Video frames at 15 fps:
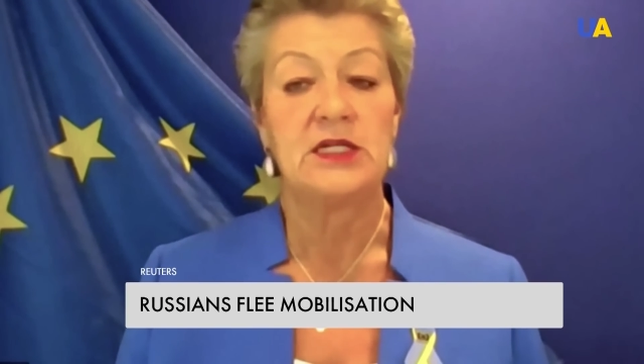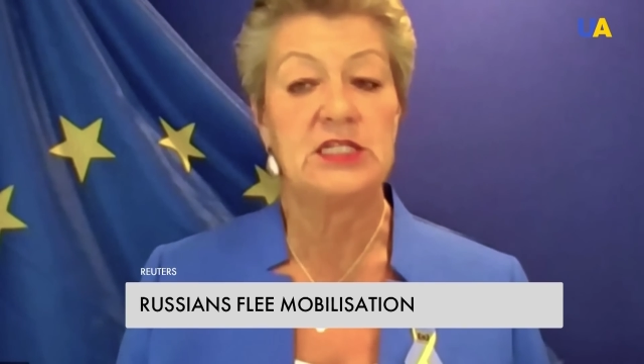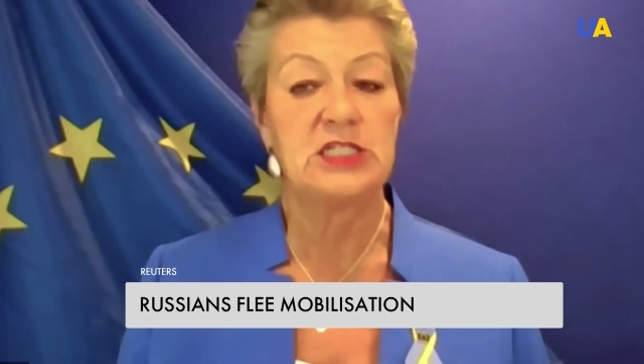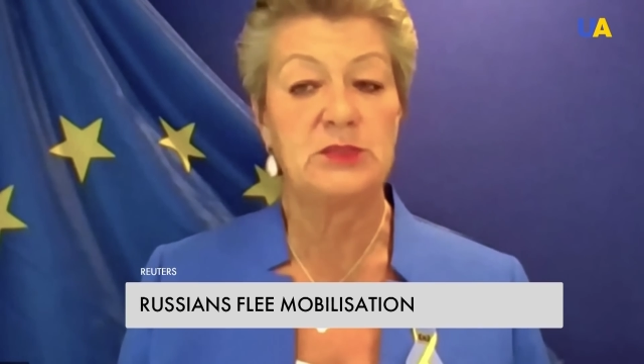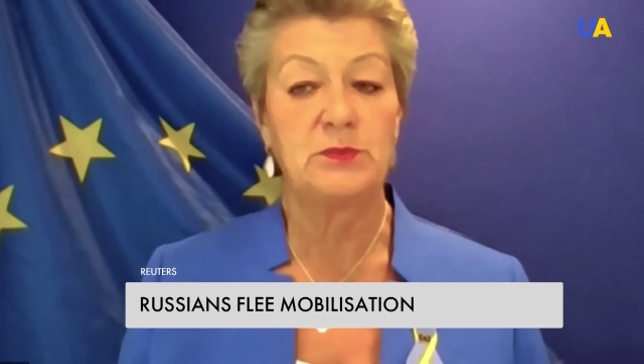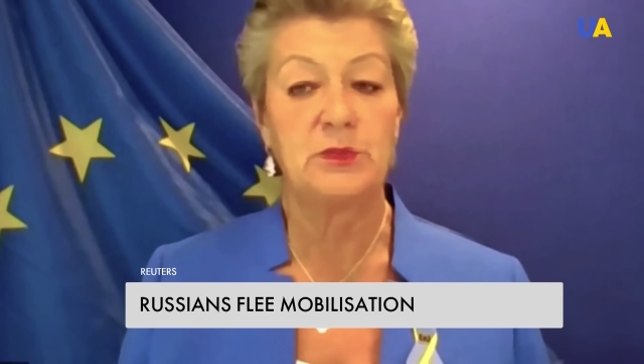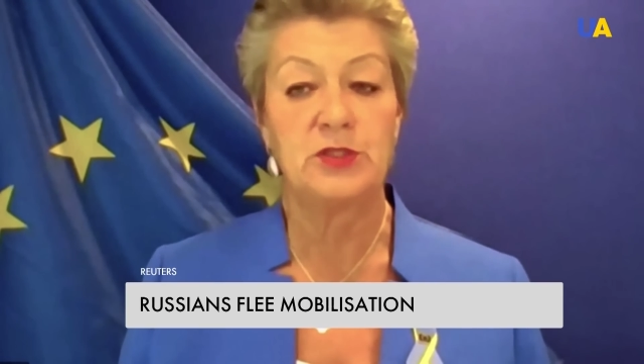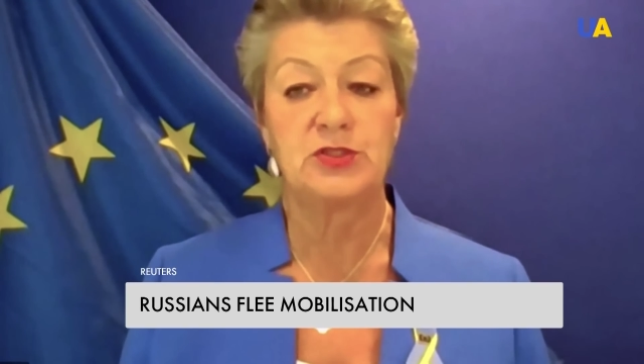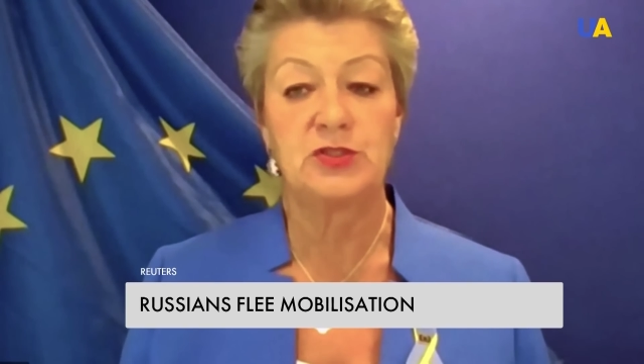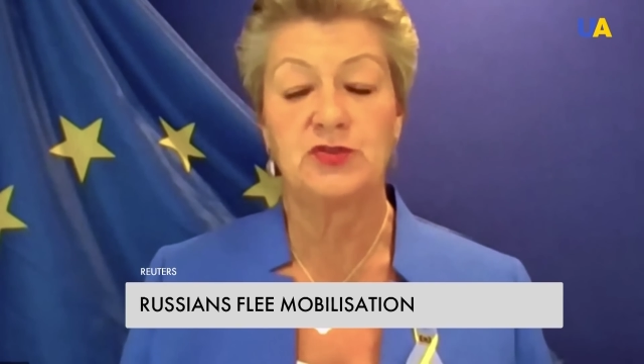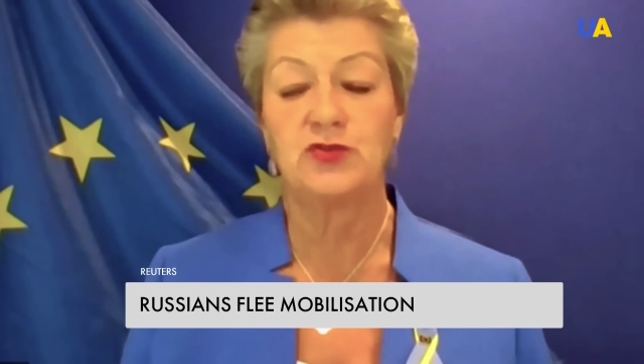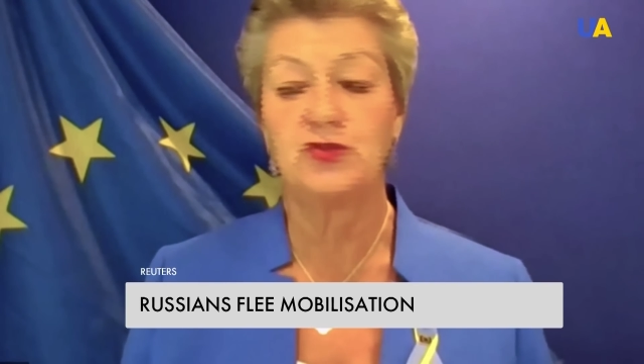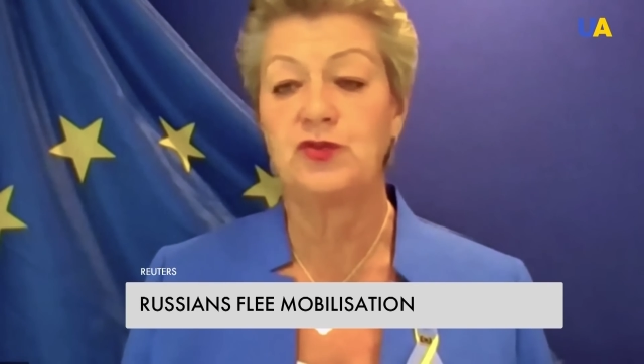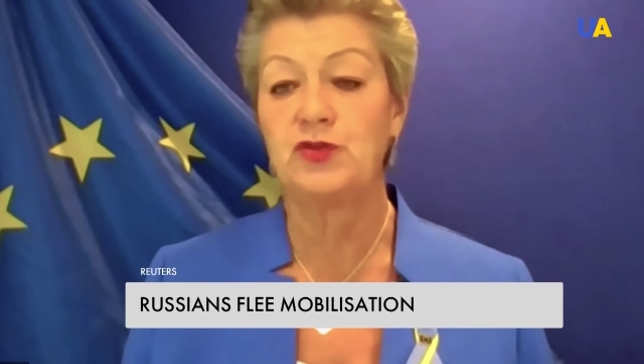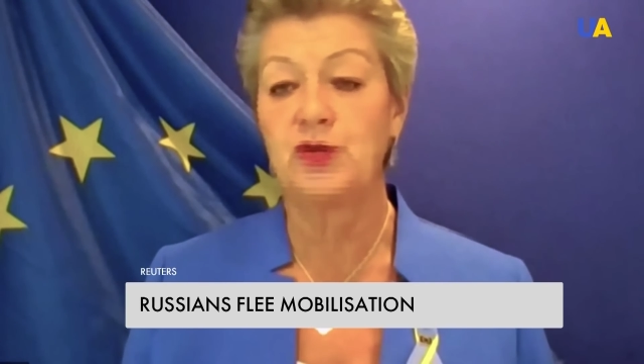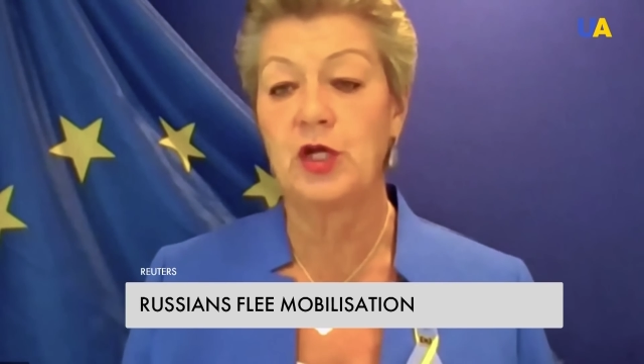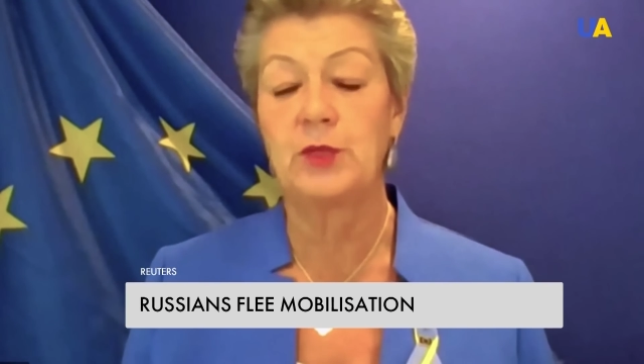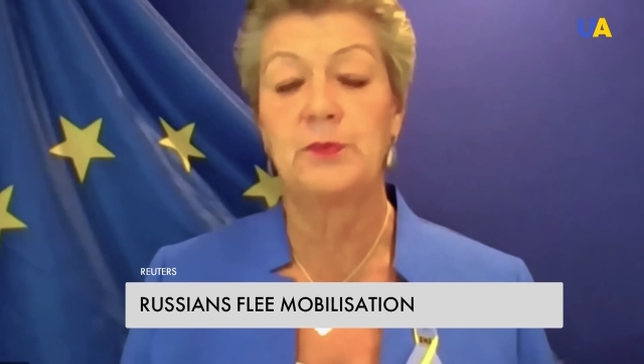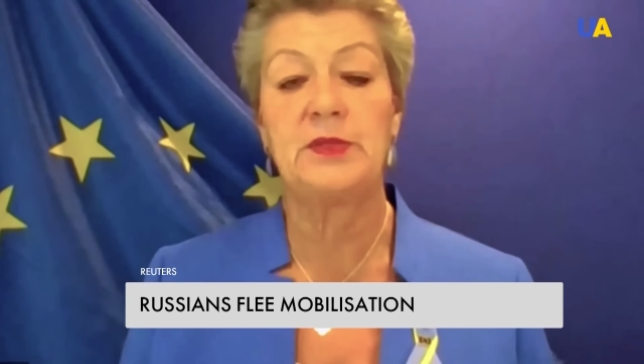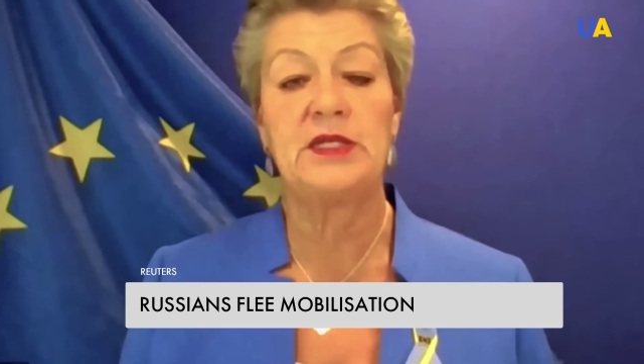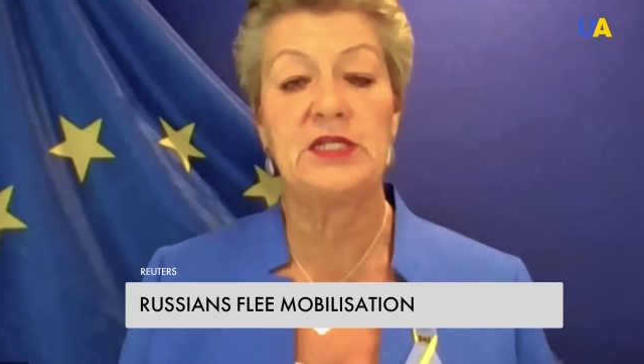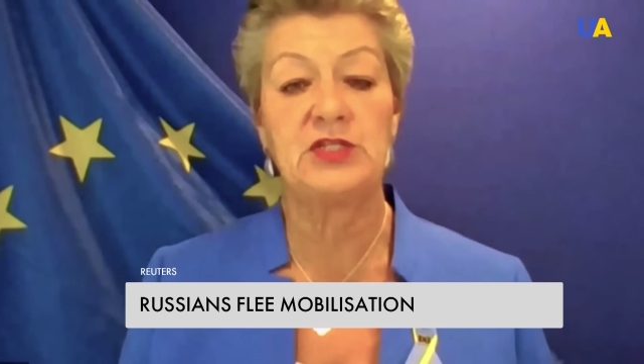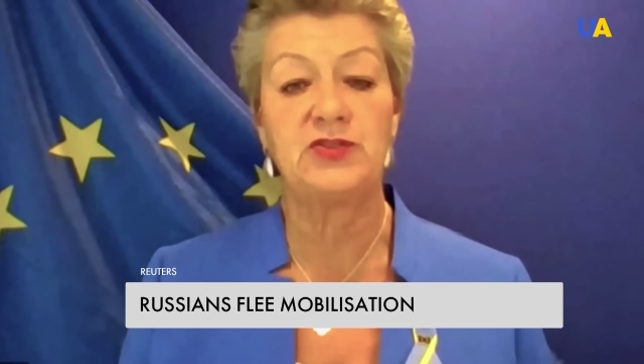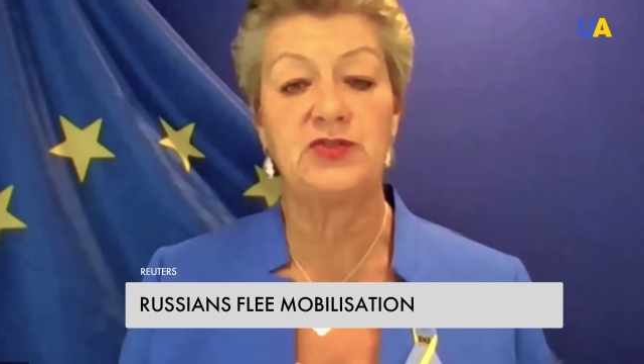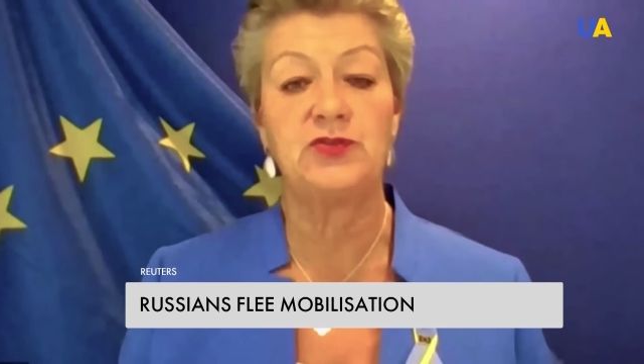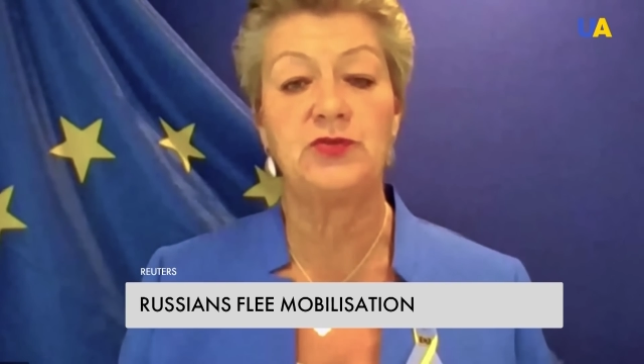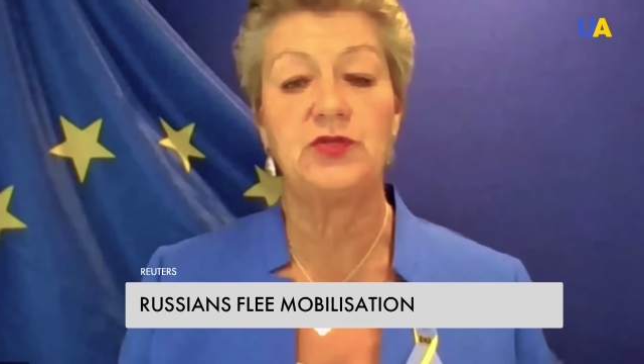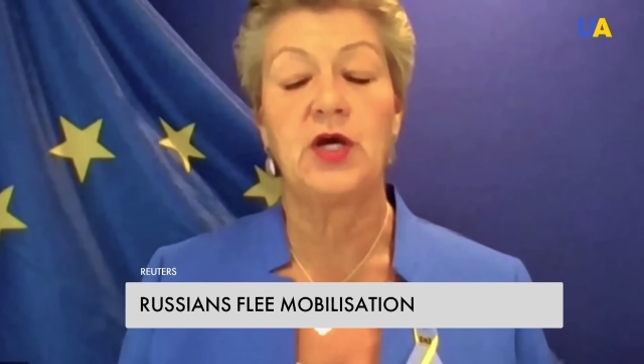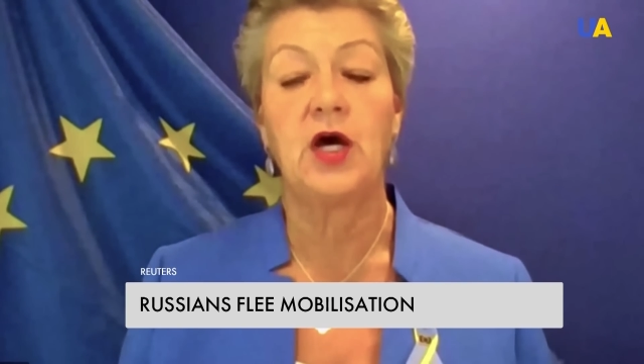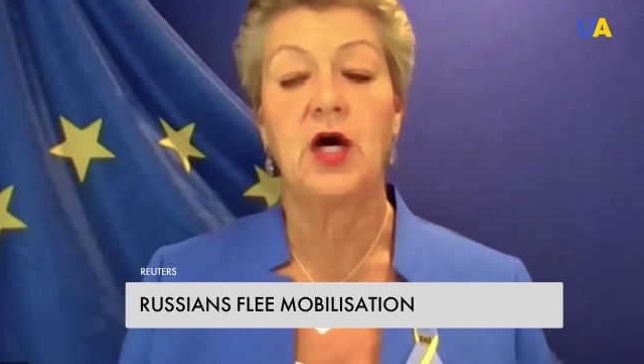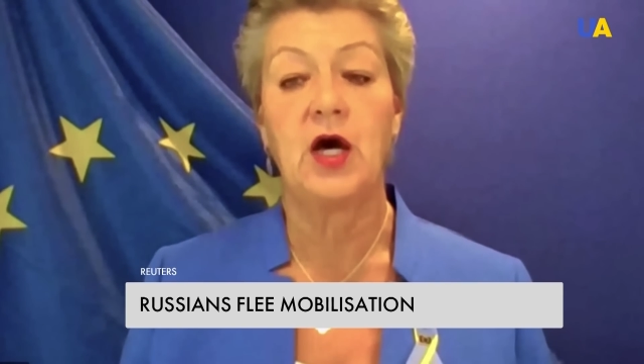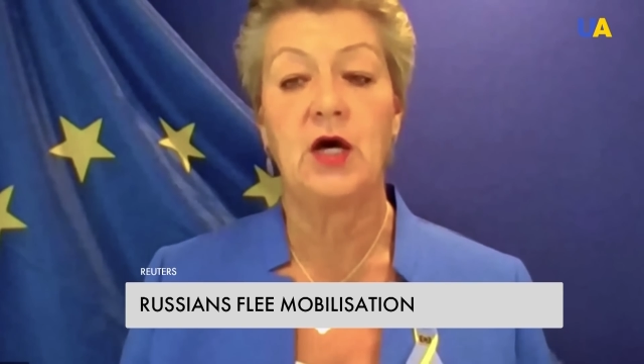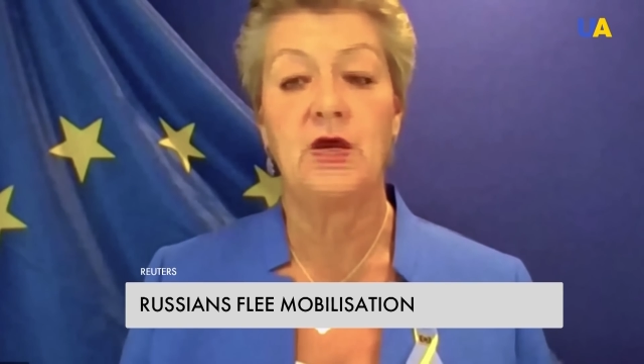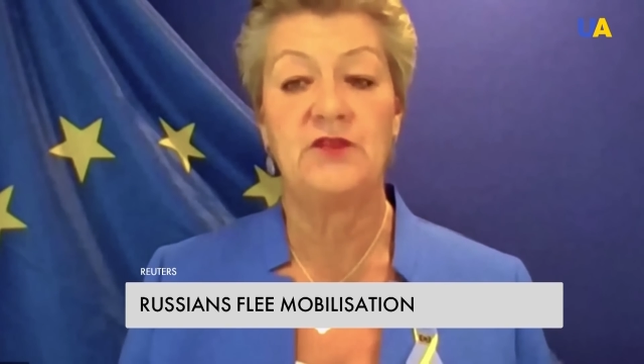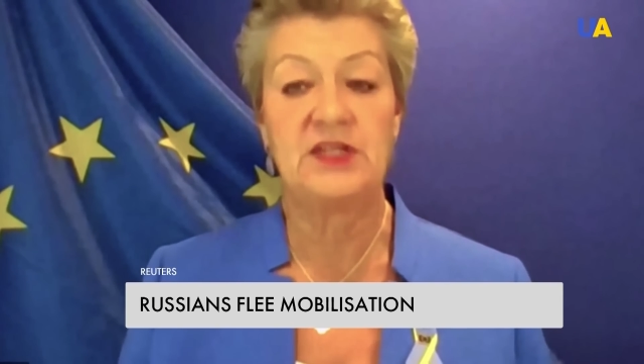this person should not be issued a